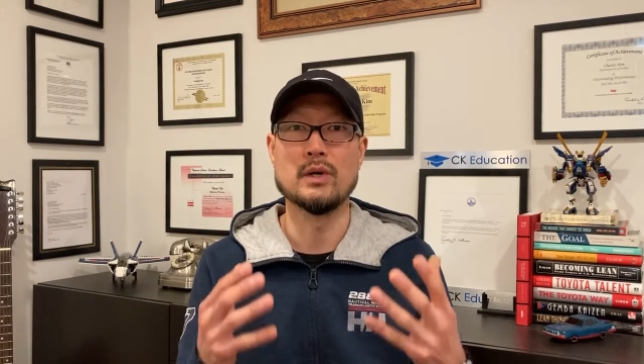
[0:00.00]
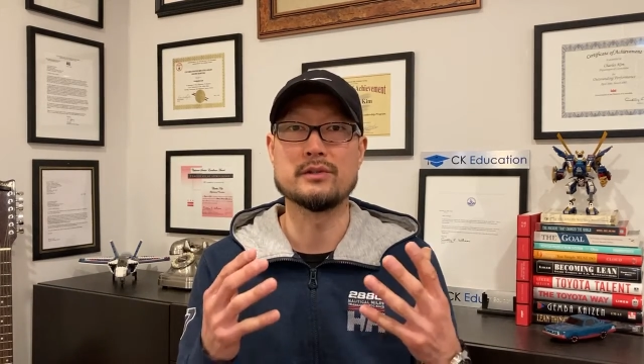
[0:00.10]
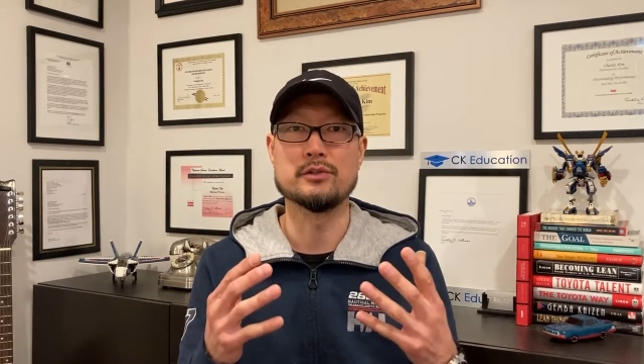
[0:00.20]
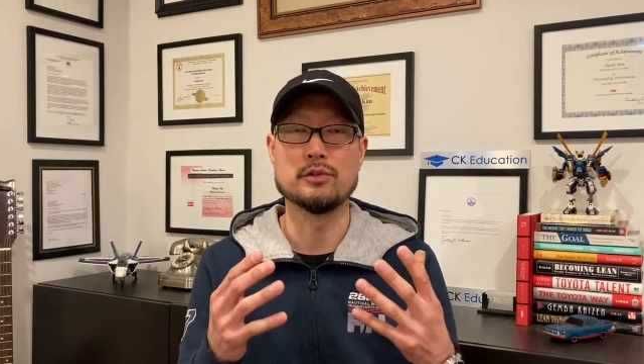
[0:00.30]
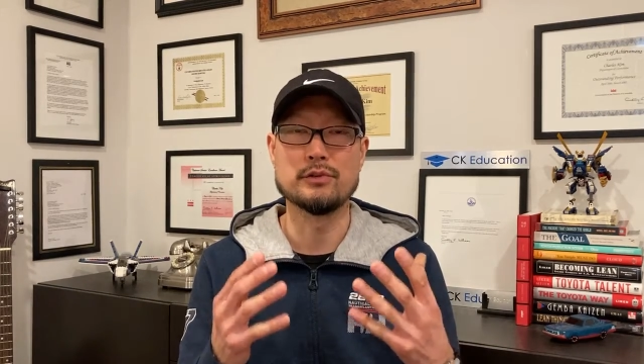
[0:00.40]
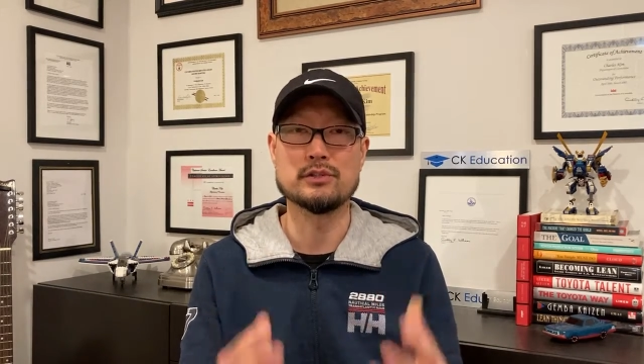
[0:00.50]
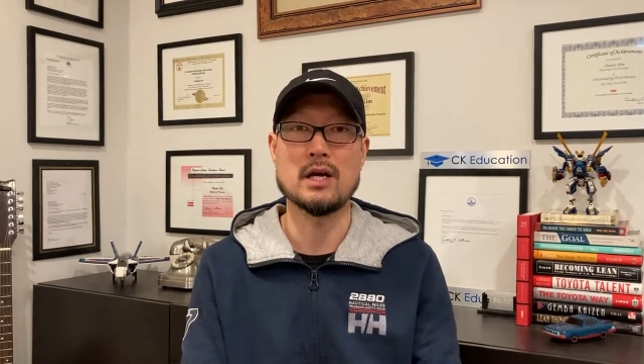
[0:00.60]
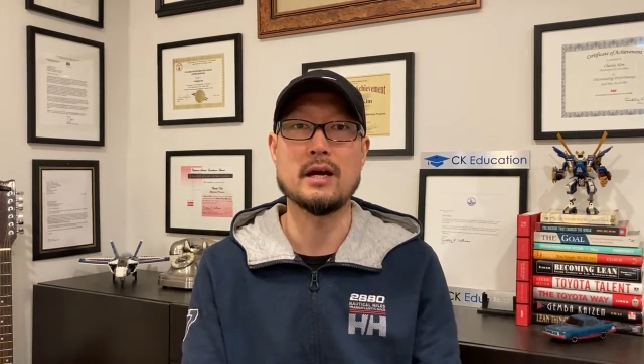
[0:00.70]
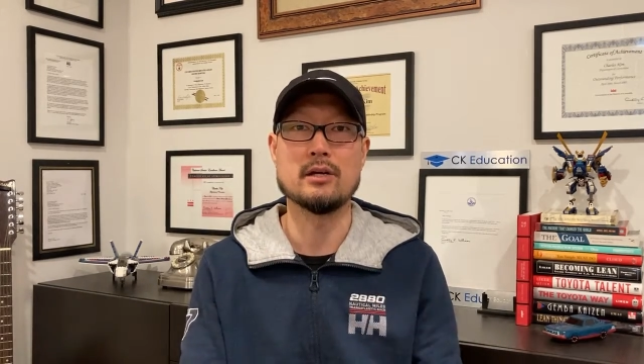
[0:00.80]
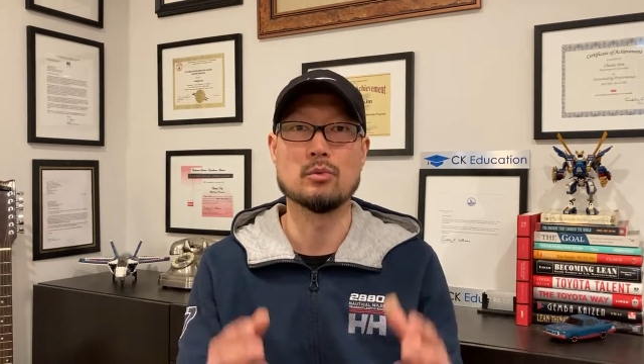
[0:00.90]
whether you're
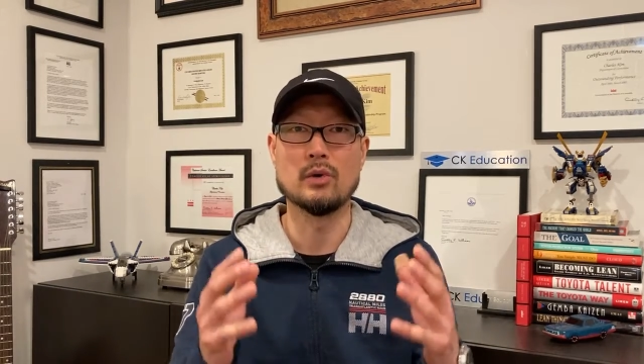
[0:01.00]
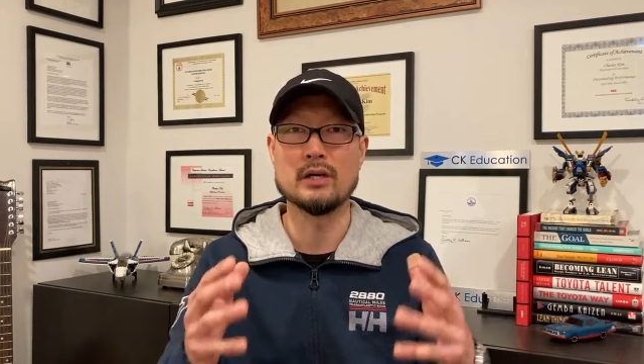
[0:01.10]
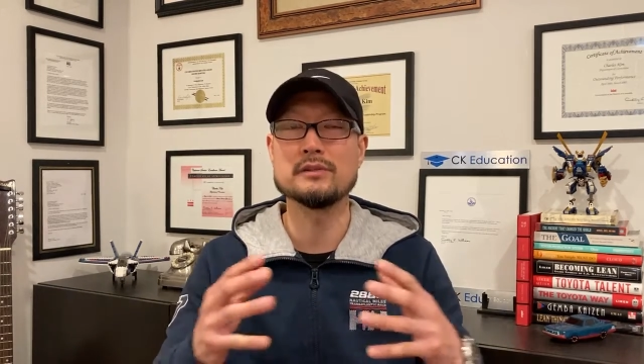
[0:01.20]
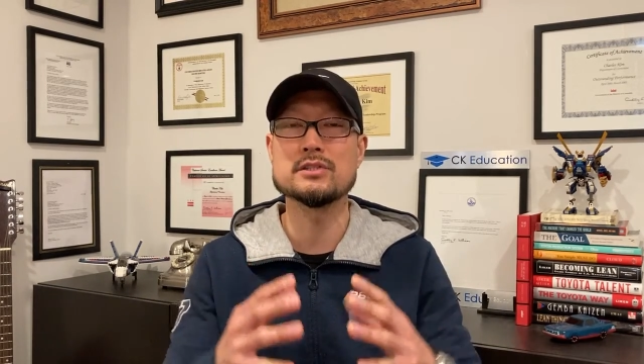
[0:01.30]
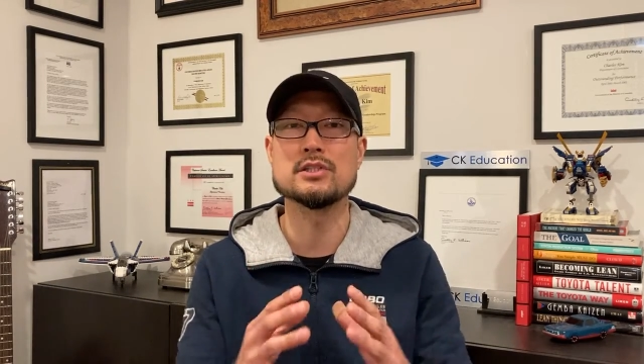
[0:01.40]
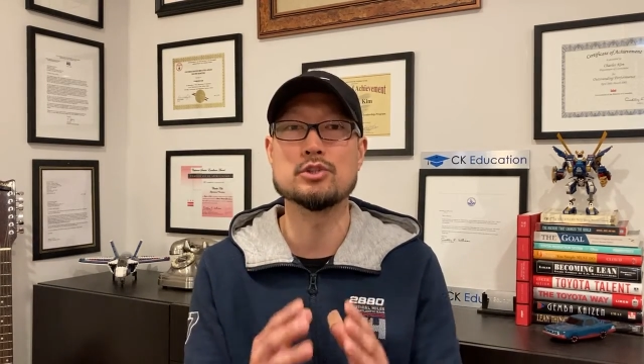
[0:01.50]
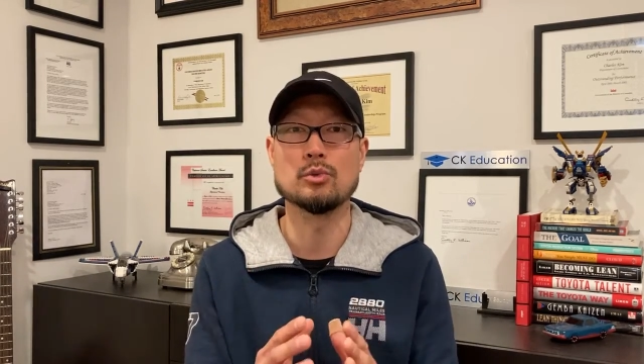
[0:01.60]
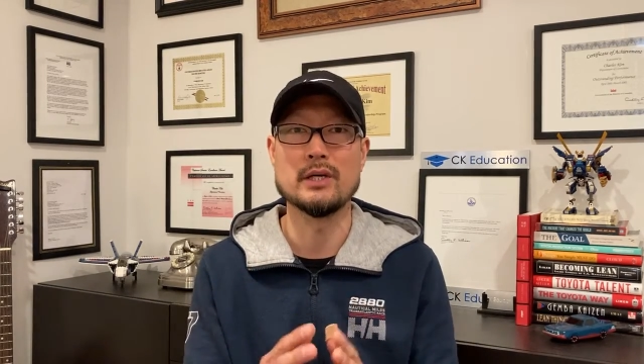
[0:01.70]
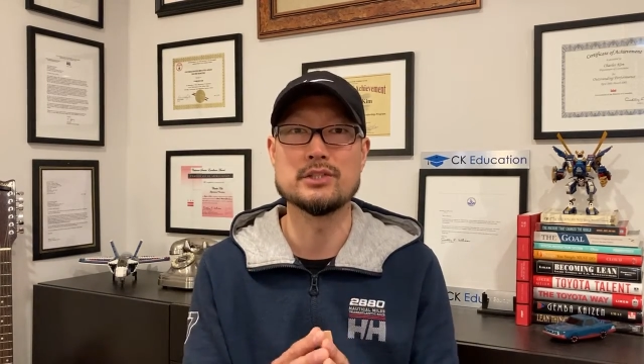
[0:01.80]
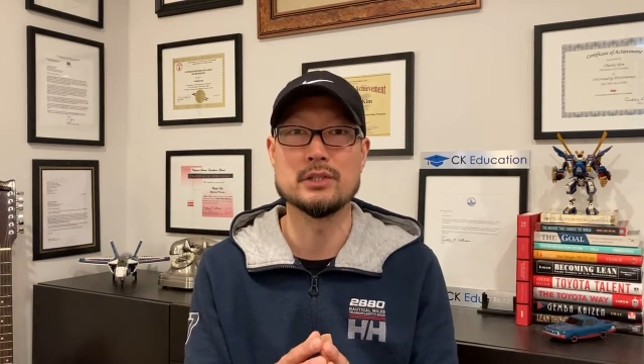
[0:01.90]
retired, whatever the
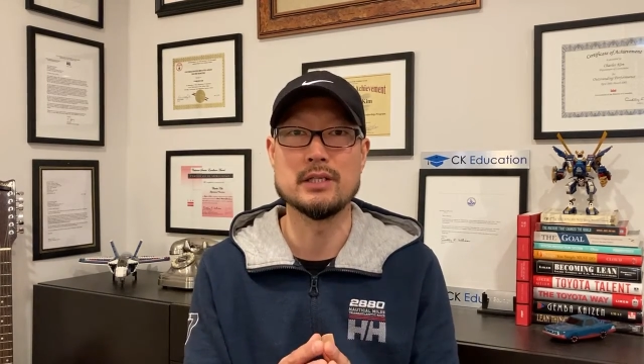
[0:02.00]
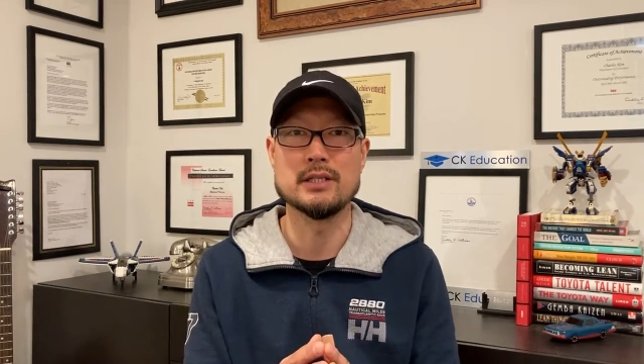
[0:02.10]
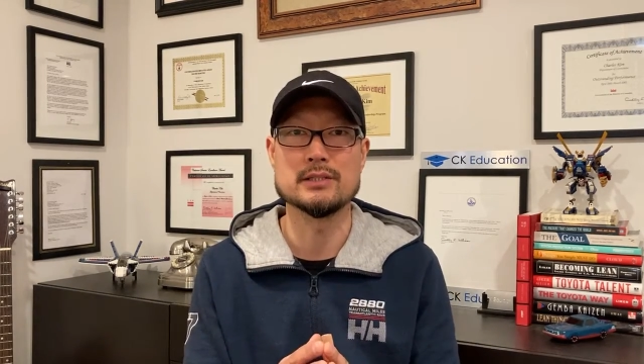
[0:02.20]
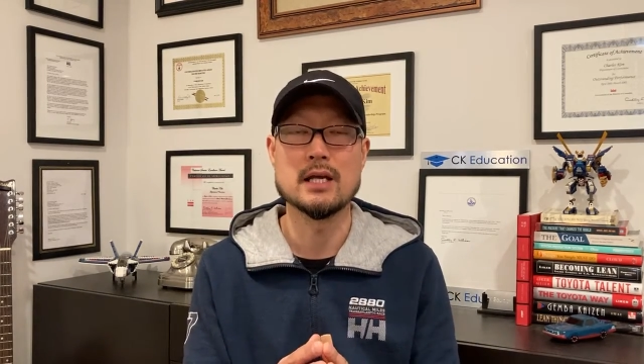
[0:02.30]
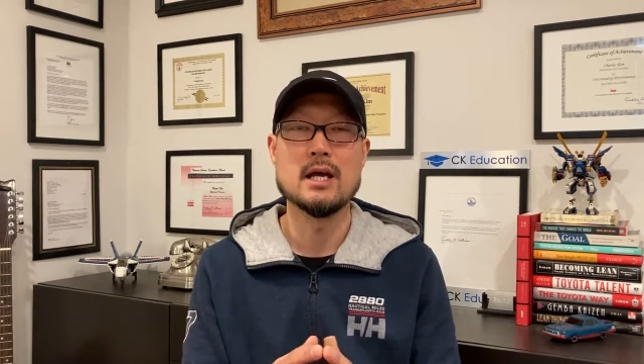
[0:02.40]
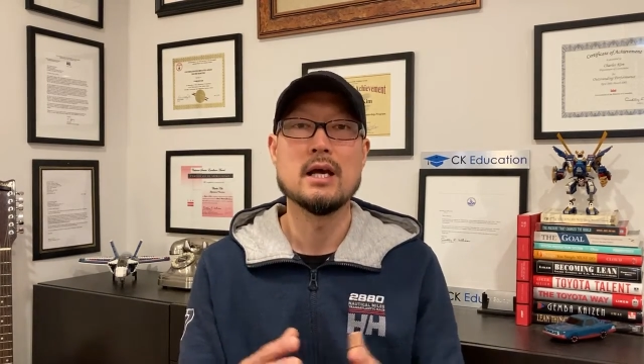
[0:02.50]
situation is,